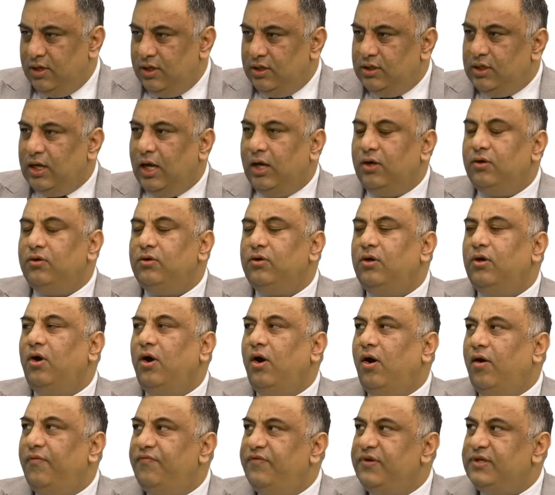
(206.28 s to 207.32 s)
Now,
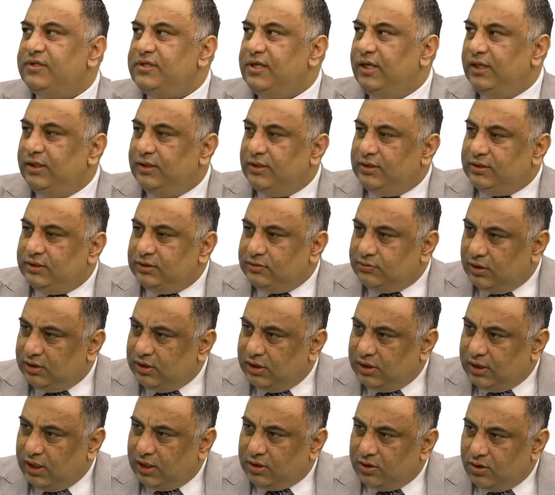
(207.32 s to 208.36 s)
obviously, this is what
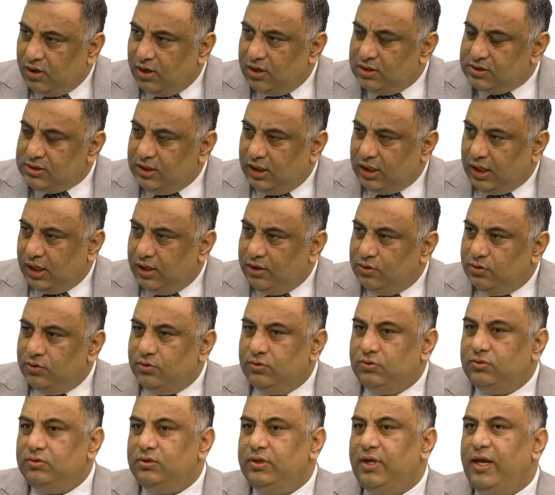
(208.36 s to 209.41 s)
the technology can
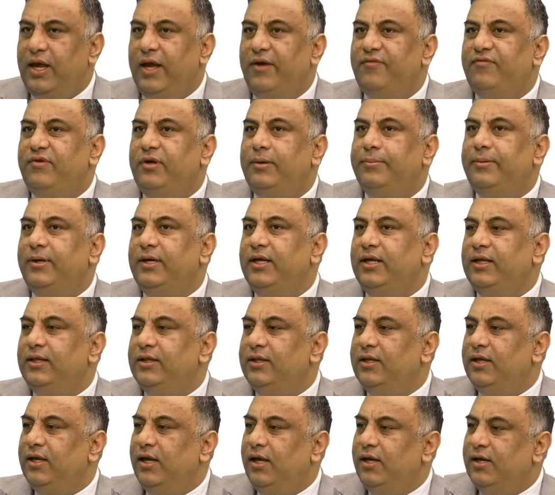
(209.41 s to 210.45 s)
do. Everybody
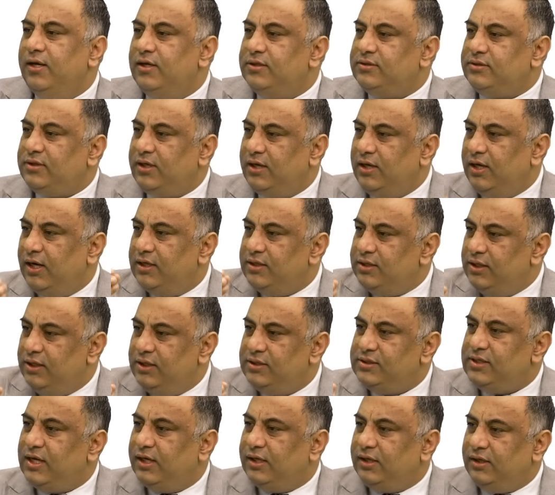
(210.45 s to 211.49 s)
in the industry
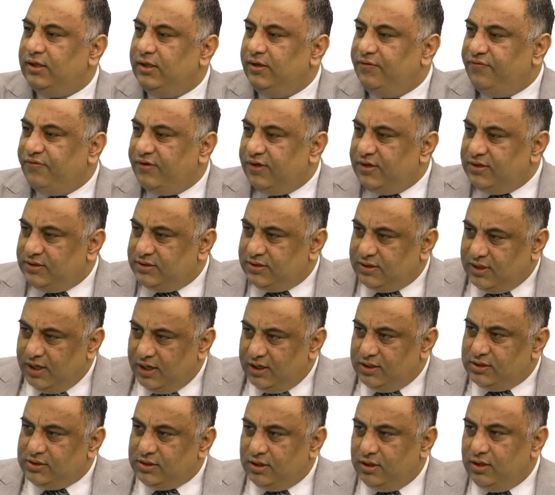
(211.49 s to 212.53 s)
is at a different
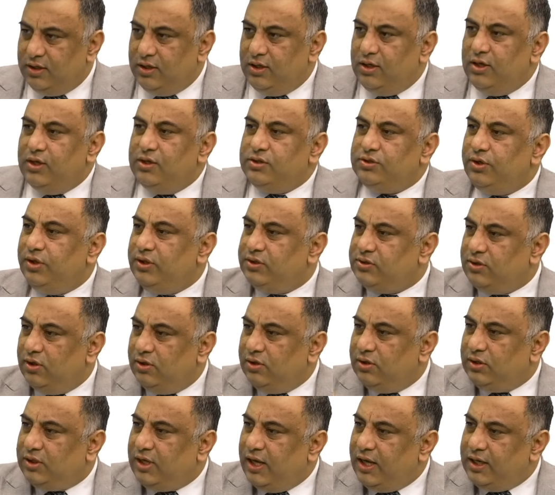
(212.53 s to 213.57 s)
stage, so it's going
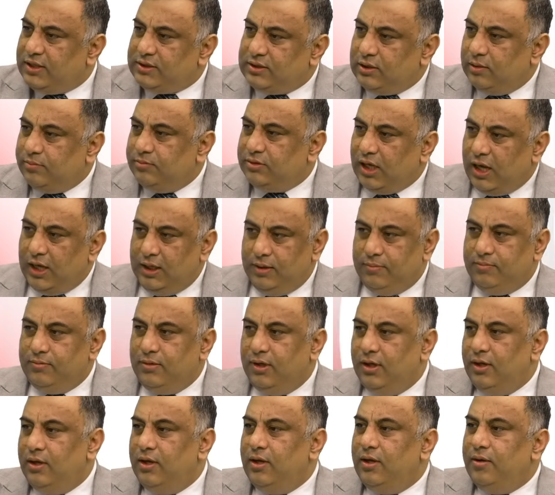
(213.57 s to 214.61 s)
to take some time.
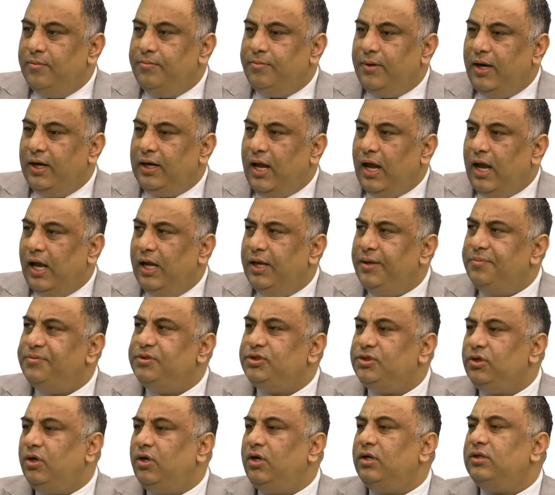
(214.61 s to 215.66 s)
But I am
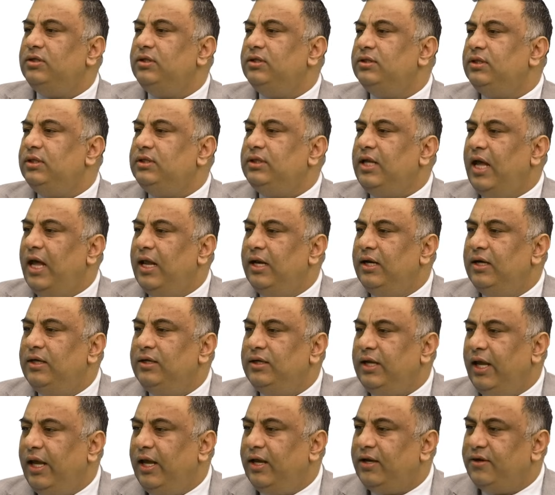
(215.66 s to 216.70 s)
sure that the
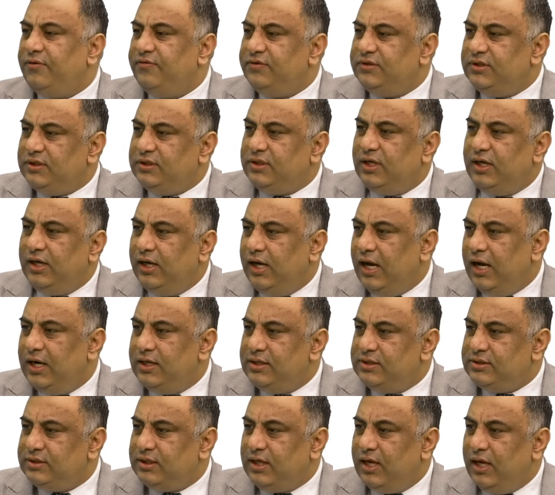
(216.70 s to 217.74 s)
talent acquisition
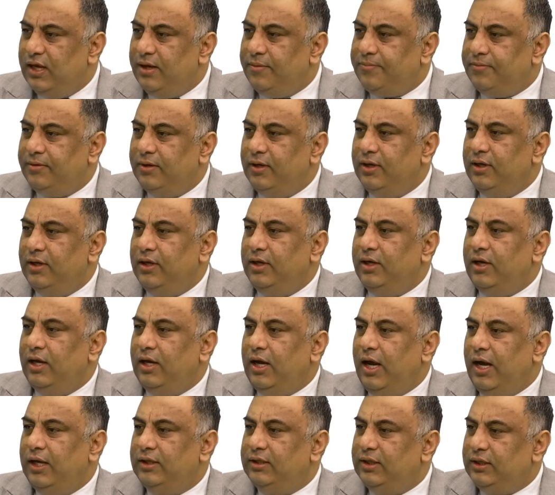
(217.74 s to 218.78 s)
landscape
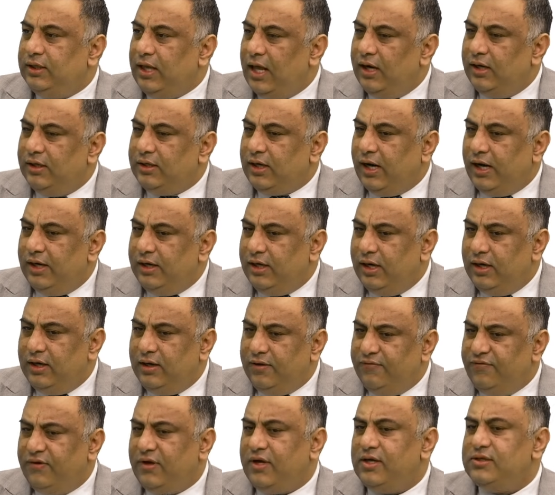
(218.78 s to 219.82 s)
and the talent
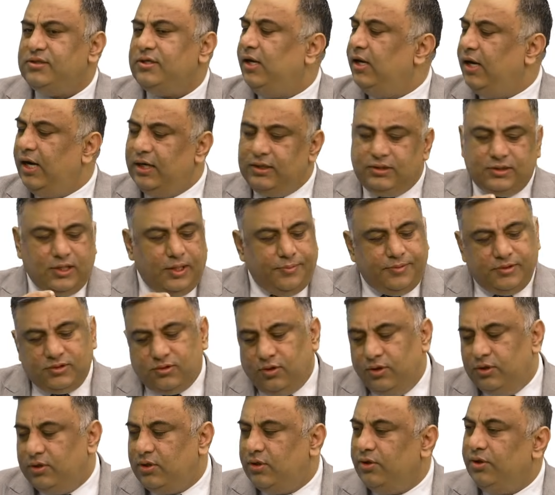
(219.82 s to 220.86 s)
identification landscape is
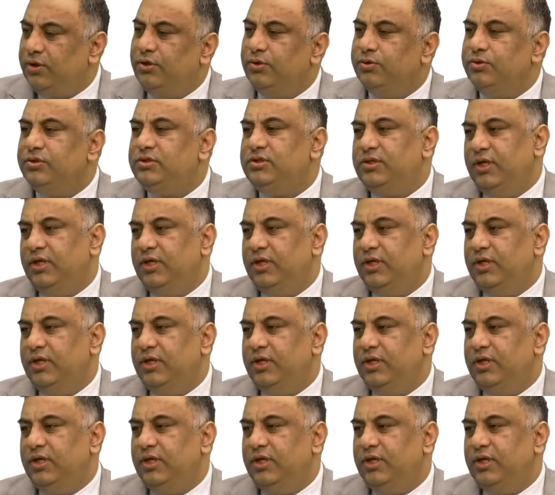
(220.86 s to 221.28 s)
going through a huge